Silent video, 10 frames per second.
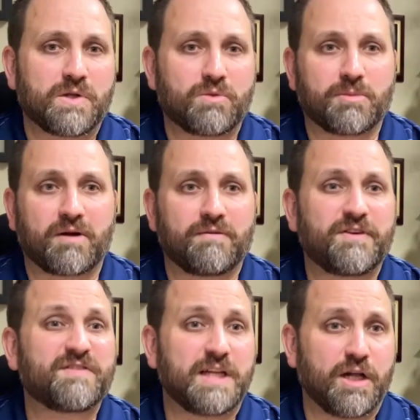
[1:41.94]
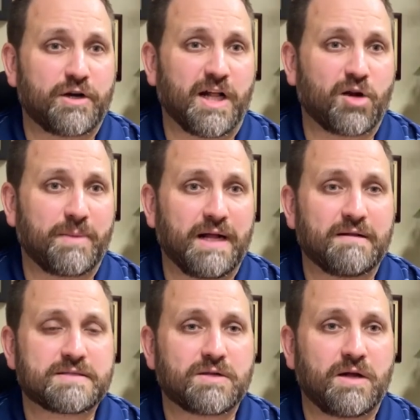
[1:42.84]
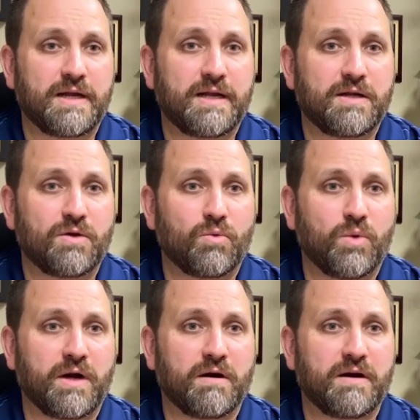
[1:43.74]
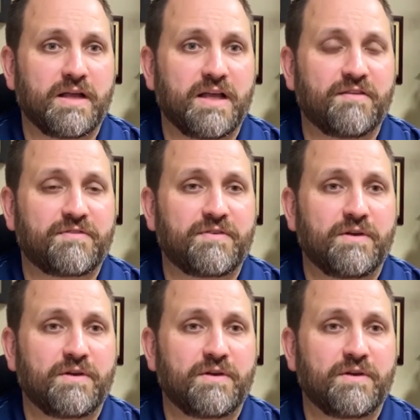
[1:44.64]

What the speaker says: with about a $1,500 balance on it, where if